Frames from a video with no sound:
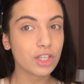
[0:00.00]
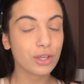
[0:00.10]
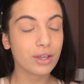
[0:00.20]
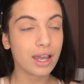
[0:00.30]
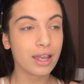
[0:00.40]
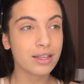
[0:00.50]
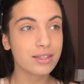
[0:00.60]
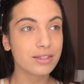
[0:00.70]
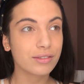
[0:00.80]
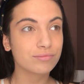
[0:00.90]
You
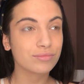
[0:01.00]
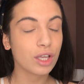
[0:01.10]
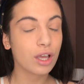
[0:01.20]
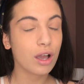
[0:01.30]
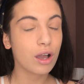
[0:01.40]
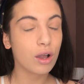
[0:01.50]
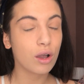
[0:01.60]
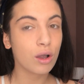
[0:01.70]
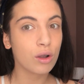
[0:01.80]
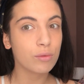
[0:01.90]
guys,
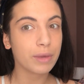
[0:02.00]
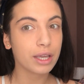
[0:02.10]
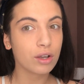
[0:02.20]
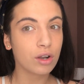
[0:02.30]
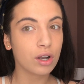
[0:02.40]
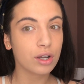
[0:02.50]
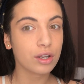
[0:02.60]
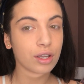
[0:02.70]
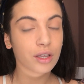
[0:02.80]
oh my god.